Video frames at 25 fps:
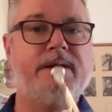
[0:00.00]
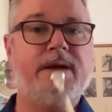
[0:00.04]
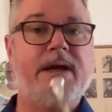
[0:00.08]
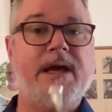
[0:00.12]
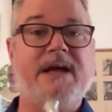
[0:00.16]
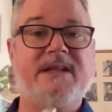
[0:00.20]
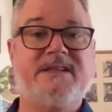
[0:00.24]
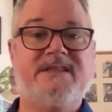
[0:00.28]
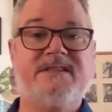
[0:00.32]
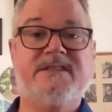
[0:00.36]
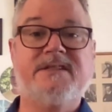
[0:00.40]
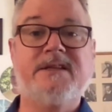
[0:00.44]

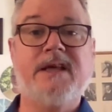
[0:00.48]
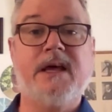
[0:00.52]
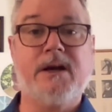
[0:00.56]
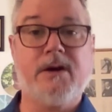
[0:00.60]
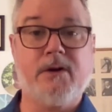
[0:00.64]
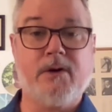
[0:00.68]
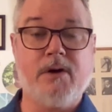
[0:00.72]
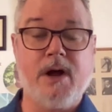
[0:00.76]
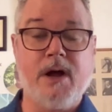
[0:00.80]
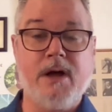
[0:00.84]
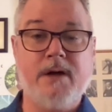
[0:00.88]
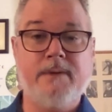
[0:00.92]
Etc.
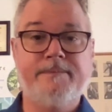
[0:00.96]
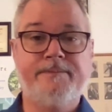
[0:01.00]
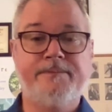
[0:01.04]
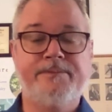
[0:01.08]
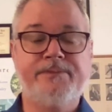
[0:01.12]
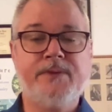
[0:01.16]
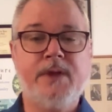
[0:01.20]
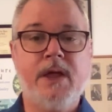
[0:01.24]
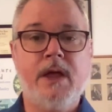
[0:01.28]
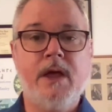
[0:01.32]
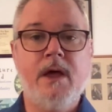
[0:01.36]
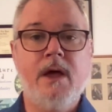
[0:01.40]

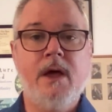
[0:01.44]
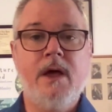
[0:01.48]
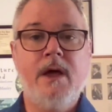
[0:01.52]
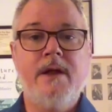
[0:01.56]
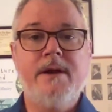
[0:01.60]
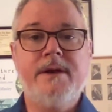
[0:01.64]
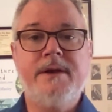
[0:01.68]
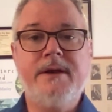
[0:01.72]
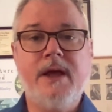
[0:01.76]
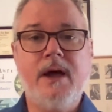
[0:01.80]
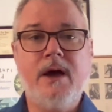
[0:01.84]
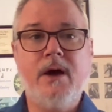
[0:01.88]

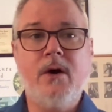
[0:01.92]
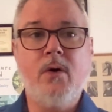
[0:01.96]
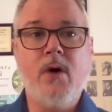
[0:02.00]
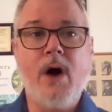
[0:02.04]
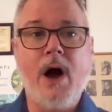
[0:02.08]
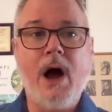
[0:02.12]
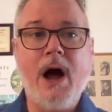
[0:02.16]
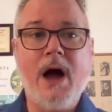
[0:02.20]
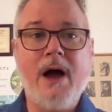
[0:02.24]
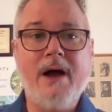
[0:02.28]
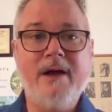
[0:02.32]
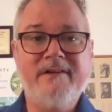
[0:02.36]
Now,
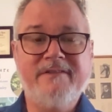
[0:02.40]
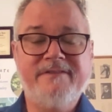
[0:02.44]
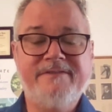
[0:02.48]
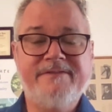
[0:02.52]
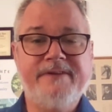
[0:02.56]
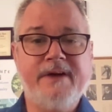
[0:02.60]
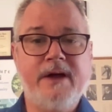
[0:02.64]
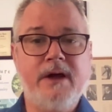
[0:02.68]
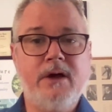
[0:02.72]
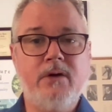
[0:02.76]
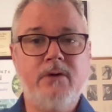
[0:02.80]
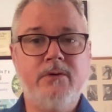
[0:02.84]
I
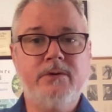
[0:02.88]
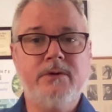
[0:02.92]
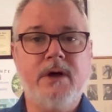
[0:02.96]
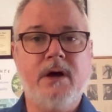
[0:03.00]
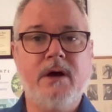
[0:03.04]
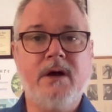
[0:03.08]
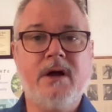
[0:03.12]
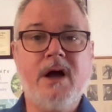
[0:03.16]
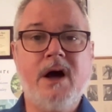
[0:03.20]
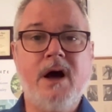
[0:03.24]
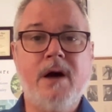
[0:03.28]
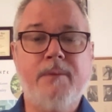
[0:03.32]
found
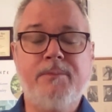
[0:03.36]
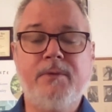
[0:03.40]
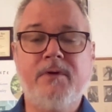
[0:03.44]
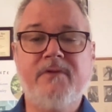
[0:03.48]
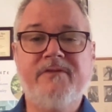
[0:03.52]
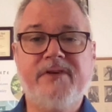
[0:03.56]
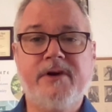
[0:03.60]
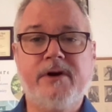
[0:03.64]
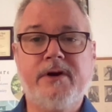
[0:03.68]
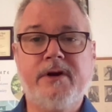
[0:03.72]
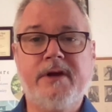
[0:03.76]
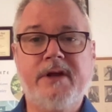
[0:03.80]
a couple
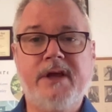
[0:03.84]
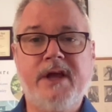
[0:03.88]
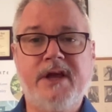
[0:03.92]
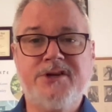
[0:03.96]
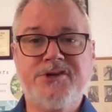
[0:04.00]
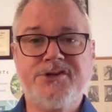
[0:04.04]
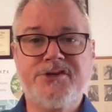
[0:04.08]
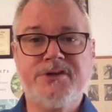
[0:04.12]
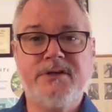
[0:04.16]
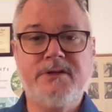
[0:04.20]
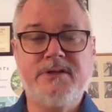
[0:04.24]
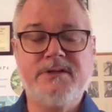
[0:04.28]

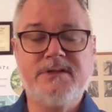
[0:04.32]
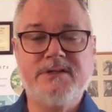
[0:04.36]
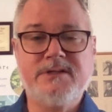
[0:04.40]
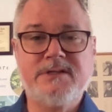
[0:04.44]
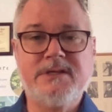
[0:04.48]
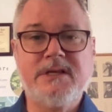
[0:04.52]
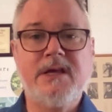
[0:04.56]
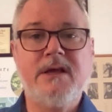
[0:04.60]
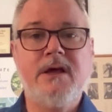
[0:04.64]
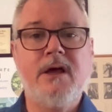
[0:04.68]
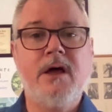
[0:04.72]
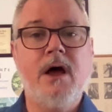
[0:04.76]

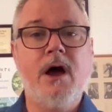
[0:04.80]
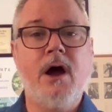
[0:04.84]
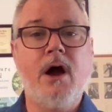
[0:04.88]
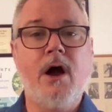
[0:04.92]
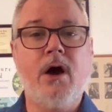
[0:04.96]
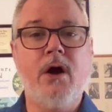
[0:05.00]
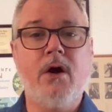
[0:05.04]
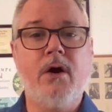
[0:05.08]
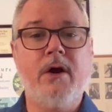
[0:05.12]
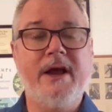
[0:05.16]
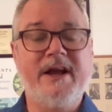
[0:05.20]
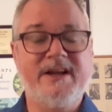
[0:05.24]
variations
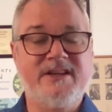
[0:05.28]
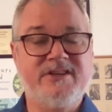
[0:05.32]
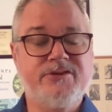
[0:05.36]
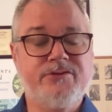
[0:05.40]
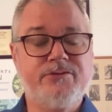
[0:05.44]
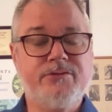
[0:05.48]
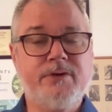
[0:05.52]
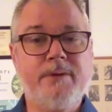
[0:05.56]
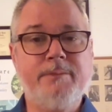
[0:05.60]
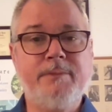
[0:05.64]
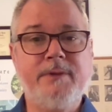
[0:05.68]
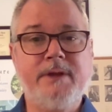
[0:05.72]
are
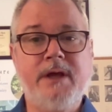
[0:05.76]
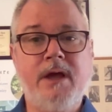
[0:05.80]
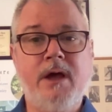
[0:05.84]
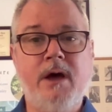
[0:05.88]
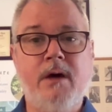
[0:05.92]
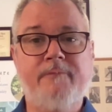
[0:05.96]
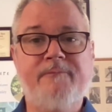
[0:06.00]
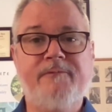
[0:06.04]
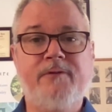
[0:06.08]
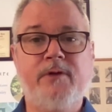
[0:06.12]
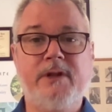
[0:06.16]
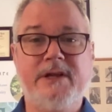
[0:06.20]
extremely
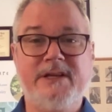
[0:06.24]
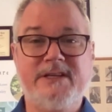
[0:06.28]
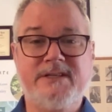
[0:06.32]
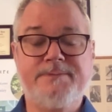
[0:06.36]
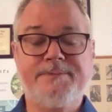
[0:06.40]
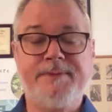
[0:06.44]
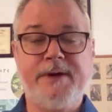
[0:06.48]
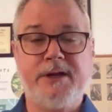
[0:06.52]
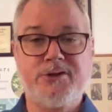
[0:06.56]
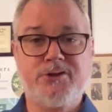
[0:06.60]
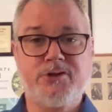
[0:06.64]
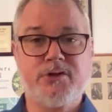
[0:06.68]
helpful,
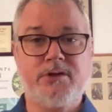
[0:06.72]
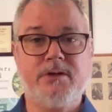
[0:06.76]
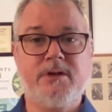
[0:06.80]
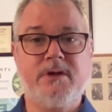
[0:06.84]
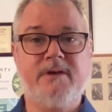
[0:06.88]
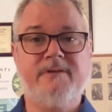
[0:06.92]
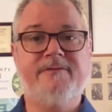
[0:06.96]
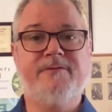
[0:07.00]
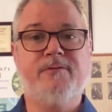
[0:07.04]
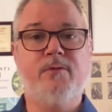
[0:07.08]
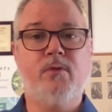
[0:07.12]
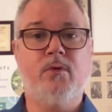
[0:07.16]

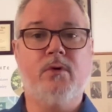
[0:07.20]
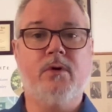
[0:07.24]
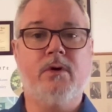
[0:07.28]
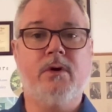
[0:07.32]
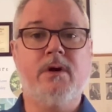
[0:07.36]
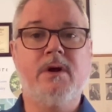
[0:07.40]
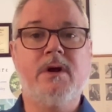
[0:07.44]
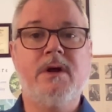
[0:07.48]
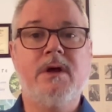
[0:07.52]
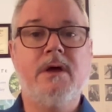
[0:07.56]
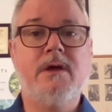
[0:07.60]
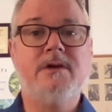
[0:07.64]
especially
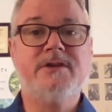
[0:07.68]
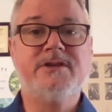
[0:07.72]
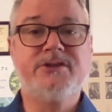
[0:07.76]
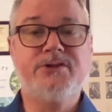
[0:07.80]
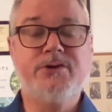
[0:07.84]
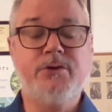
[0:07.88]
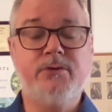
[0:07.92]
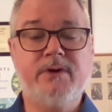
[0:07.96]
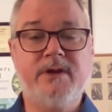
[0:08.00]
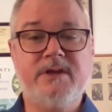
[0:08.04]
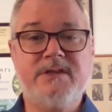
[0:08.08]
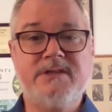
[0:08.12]
for
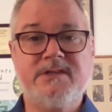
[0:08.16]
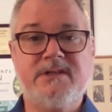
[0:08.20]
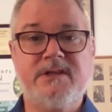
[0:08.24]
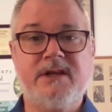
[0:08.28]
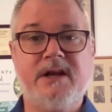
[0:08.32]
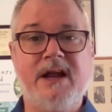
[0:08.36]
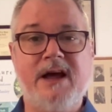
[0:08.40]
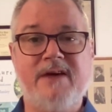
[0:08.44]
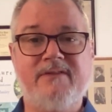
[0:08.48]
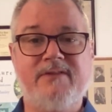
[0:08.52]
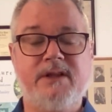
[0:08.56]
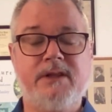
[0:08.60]
students
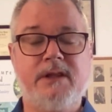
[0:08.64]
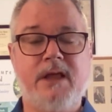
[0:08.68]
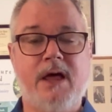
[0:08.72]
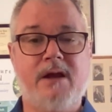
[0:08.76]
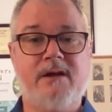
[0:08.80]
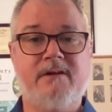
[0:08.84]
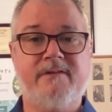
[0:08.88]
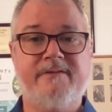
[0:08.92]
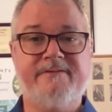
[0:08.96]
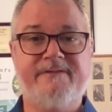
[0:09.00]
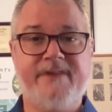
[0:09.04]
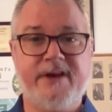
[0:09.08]
that have a
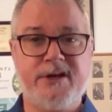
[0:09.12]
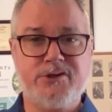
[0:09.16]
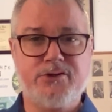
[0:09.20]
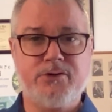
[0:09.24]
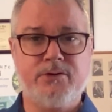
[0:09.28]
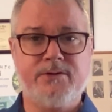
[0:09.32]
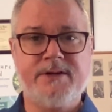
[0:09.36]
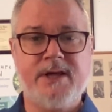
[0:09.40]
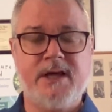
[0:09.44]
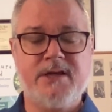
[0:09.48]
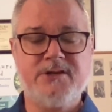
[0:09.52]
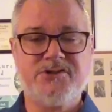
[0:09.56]
lot of
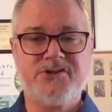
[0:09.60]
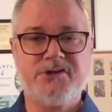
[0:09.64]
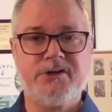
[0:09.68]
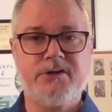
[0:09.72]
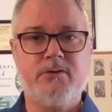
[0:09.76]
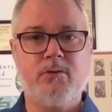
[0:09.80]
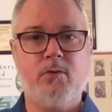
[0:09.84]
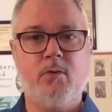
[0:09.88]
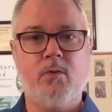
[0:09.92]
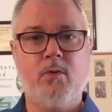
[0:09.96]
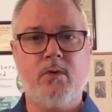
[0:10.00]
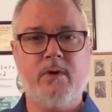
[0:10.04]
facial
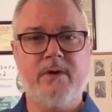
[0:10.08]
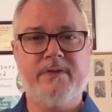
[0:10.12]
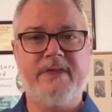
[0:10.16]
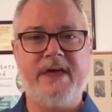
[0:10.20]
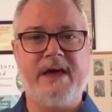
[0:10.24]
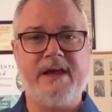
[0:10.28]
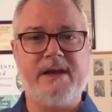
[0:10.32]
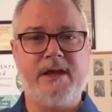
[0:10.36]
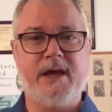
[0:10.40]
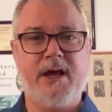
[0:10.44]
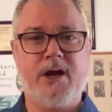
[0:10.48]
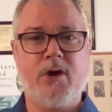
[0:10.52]
tension or
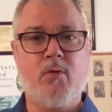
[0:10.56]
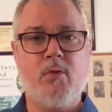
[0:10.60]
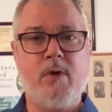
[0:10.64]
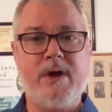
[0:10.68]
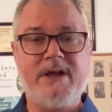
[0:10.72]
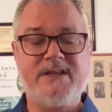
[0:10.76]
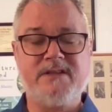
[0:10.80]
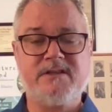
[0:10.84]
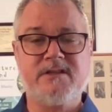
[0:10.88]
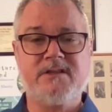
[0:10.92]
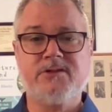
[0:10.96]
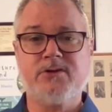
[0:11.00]
that
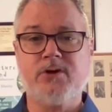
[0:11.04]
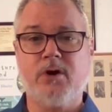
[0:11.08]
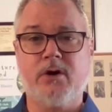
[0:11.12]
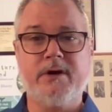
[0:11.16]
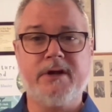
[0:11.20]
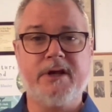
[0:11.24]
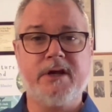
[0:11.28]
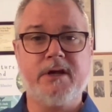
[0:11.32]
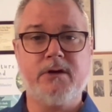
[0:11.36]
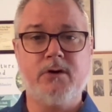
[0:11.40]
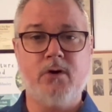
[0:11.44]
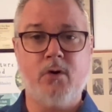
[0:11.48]
equate
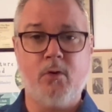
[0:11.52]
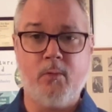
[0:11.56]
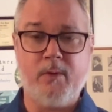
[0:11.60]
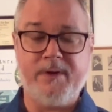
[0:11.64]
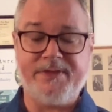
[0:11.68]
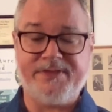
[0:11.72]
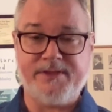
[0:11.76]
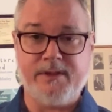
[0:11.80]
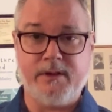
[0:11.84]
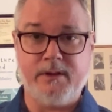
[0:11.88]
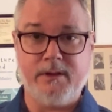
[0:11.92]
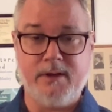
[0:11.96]
starting a note
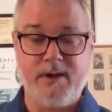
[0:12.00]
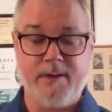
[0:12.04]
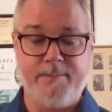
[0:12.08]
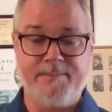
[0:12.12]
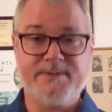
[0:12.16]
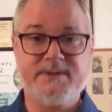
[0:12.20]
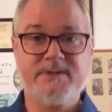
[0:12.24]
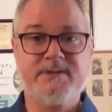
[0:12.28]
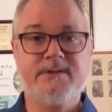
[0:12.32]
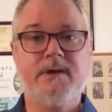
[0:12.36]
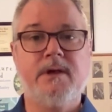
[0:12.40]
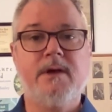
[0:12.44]
with the
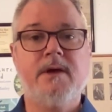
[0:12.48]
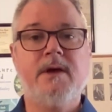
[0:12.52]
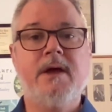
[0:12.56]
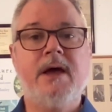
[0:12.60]
lips.